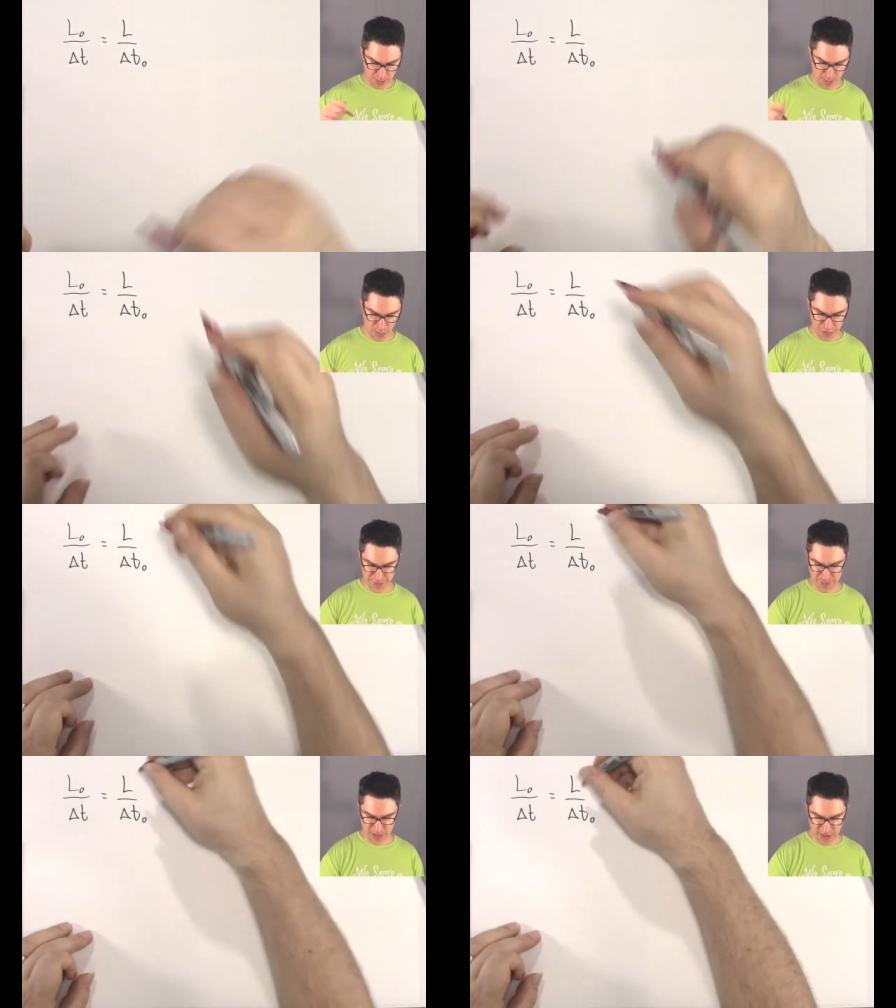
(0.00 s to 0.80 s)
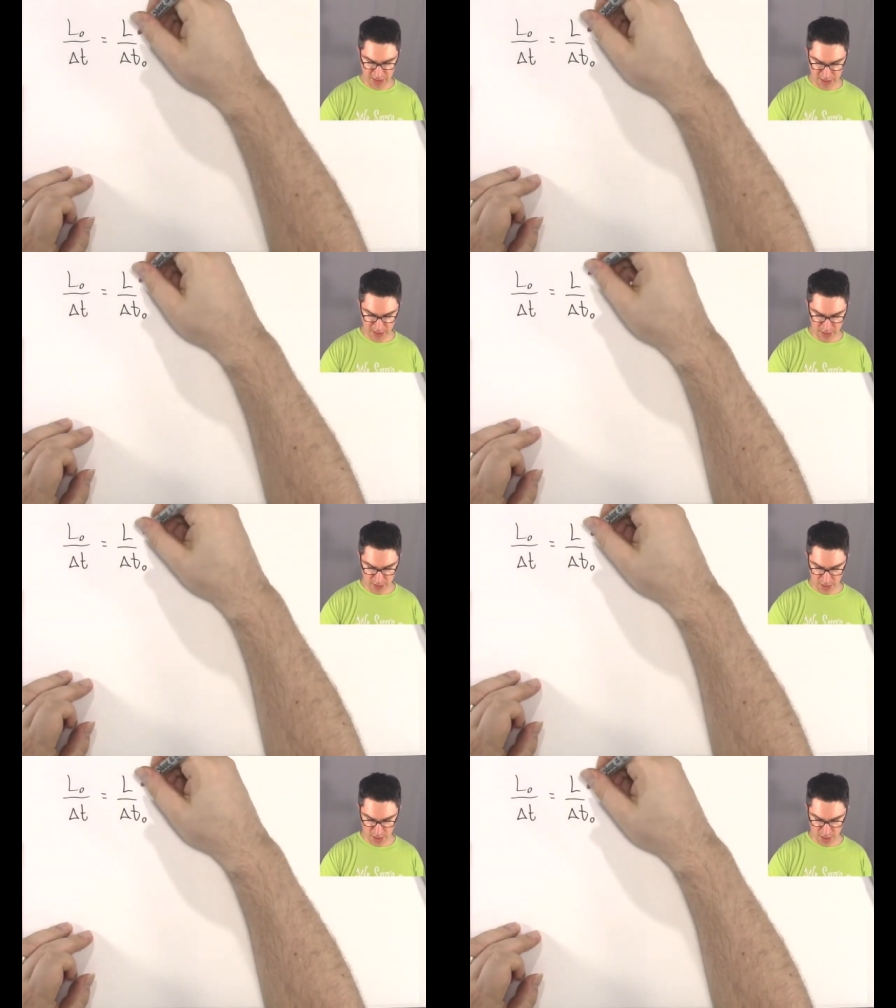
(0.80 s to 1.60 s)
multiply
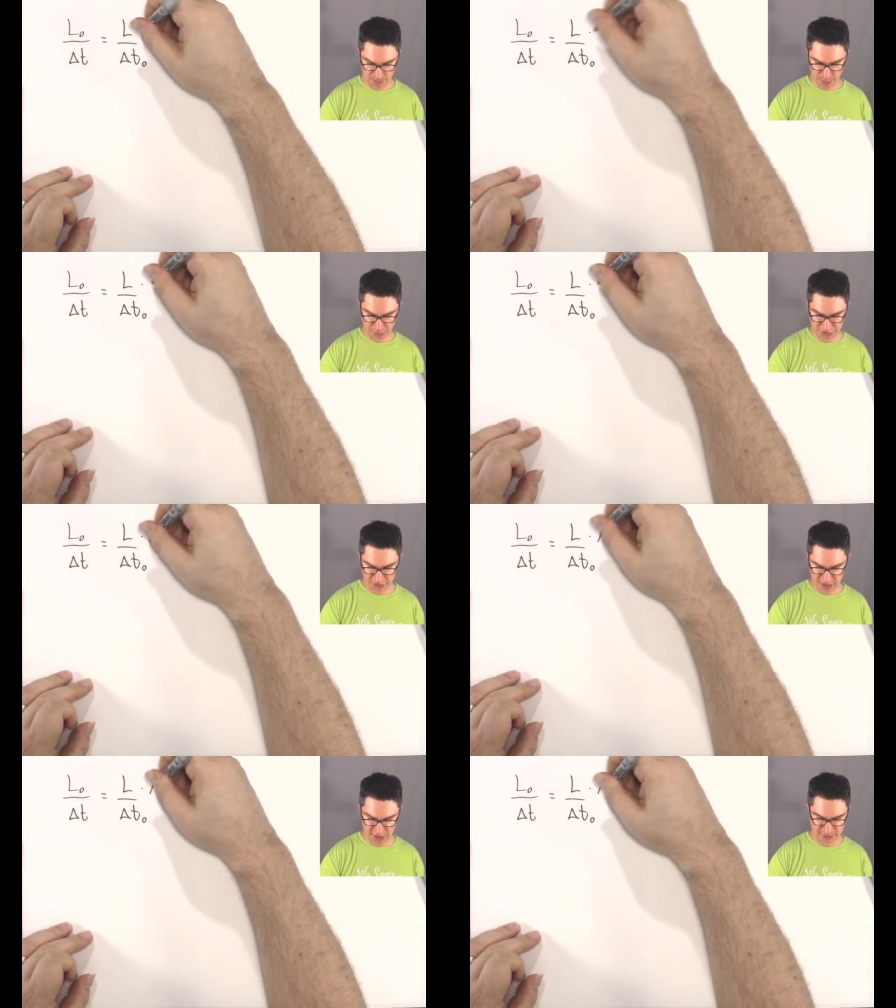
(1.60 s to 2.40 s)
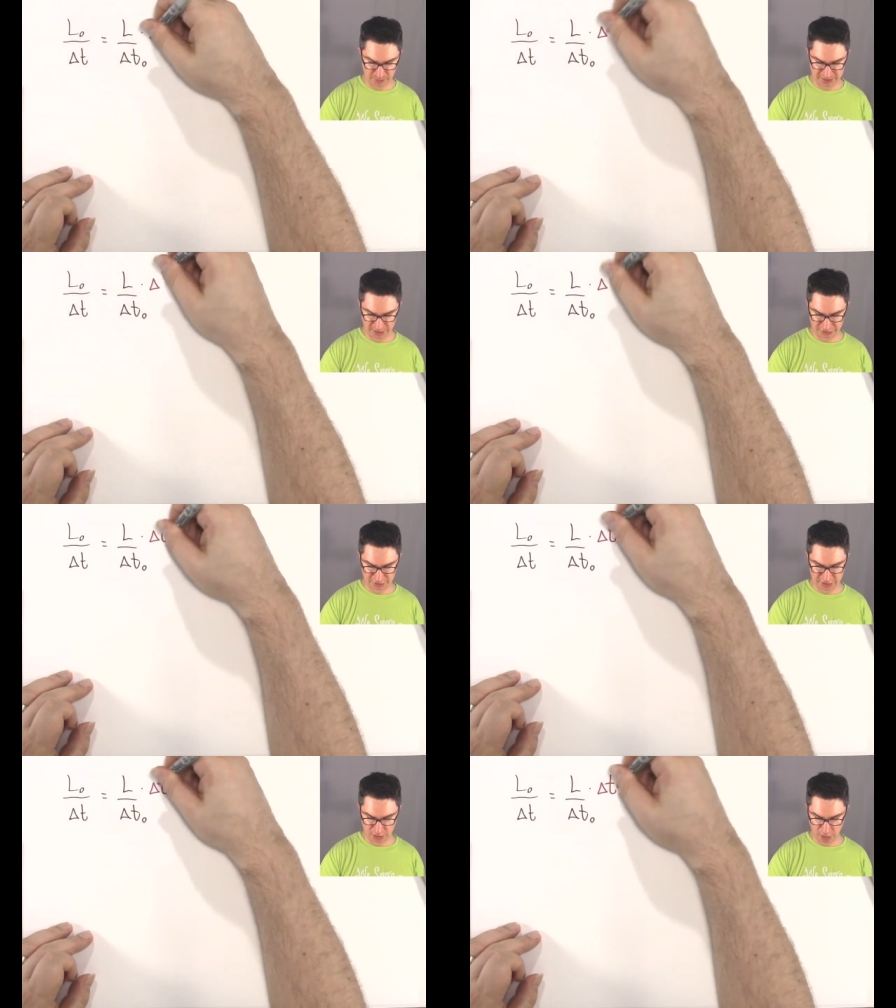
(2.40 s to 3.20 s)
uh, both sides by delta
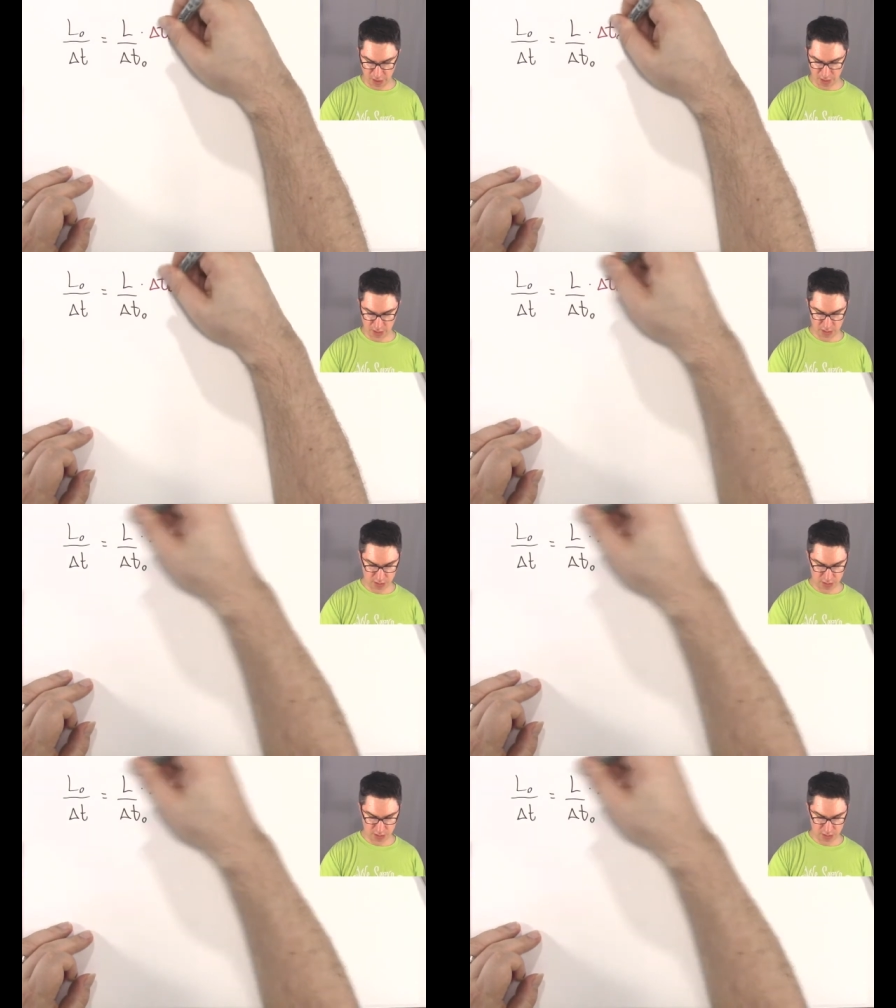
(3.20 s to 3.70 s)
t naught.